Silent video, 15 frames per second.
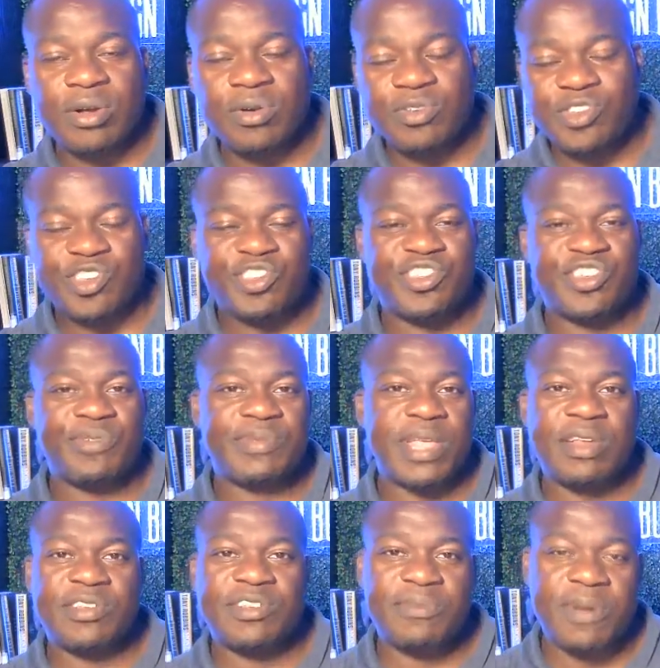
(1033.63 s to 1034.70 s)
Don't just jump
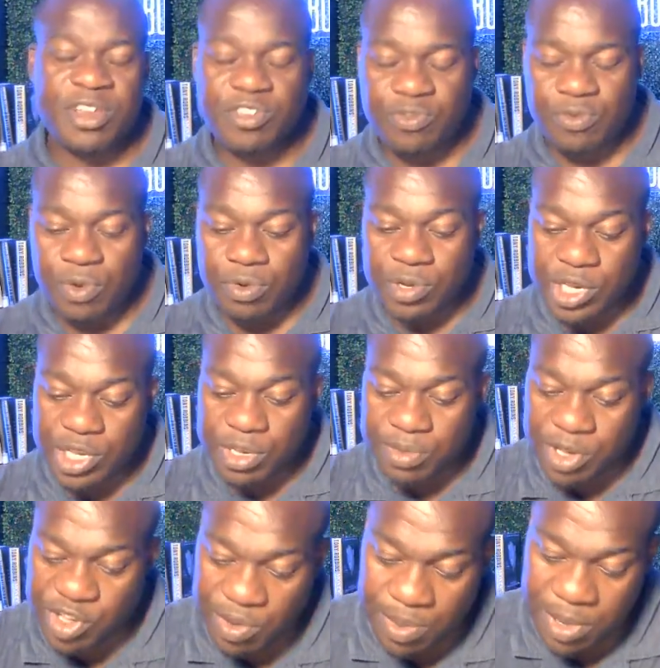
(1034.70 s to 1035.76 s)
down somebody's throat just to
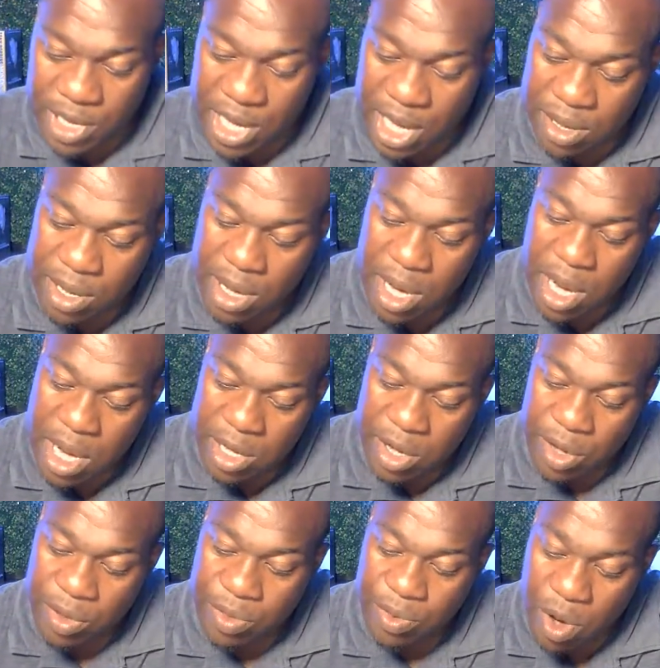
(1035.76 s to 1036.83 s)
be jumping down
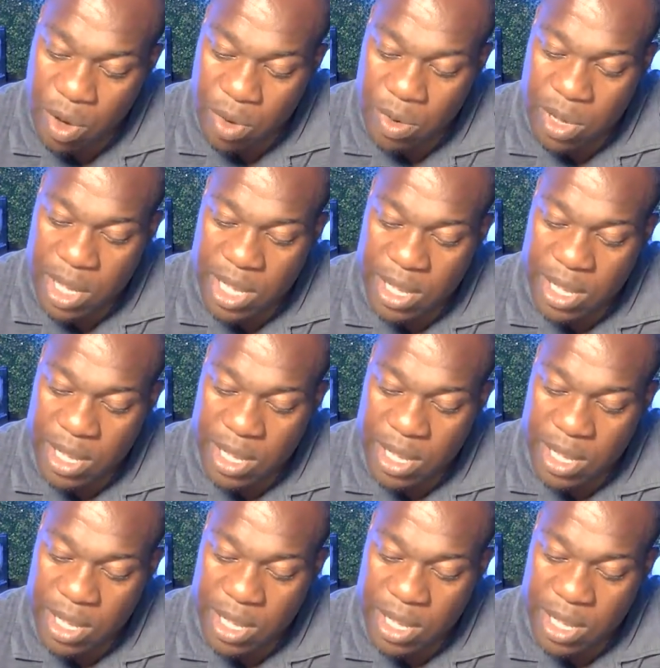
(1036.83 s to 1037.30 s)
their throat.